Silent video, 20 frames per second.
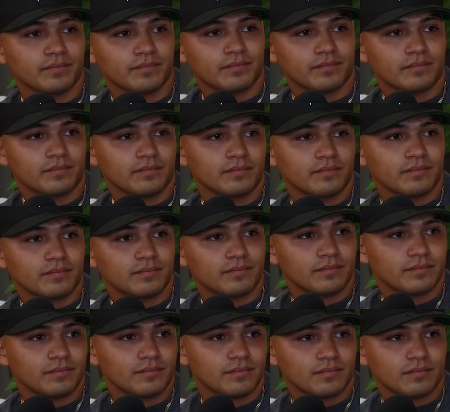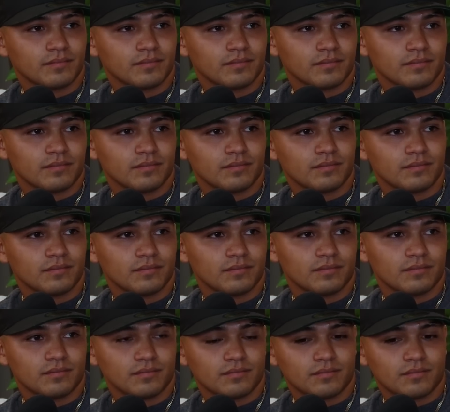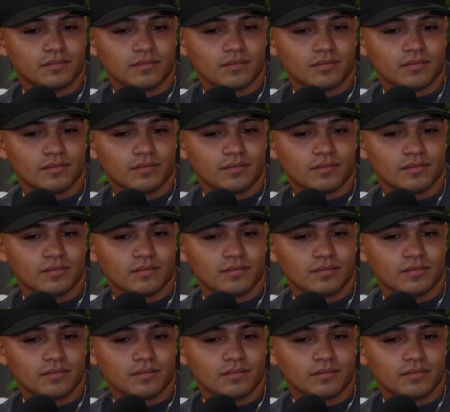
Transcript: The person shown says nothing.